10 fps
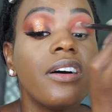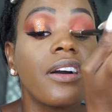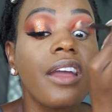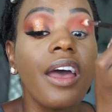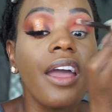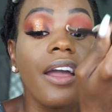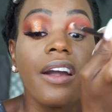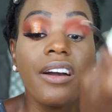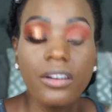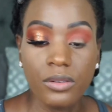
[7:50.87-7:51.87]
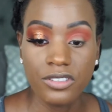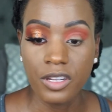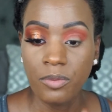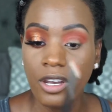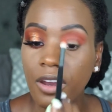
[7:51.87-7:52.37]
Okay, we're
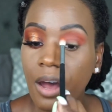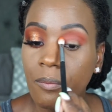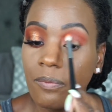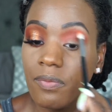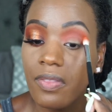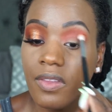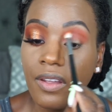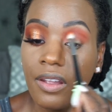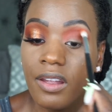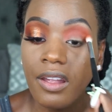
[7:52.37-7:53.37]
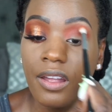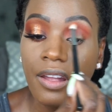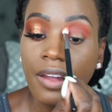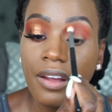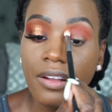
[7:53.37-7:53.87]
deepening up.
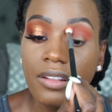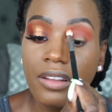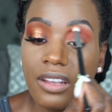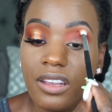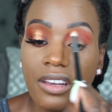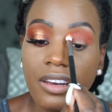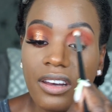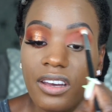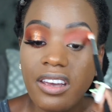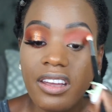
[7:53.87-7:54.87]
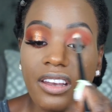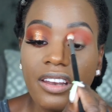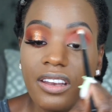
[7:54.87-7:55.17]
Looking good.